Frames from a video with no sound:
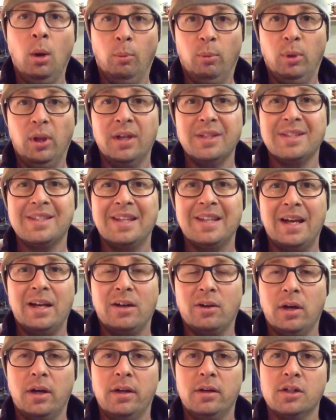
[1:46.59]
plus
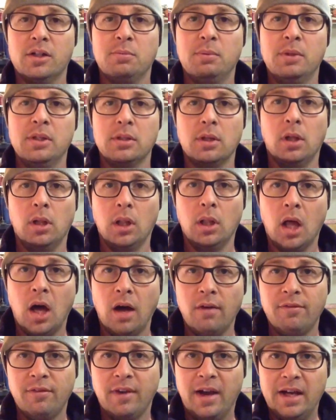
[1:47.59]
that grinder spins a
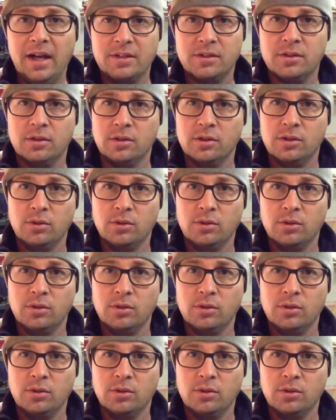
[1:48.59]
lot faster,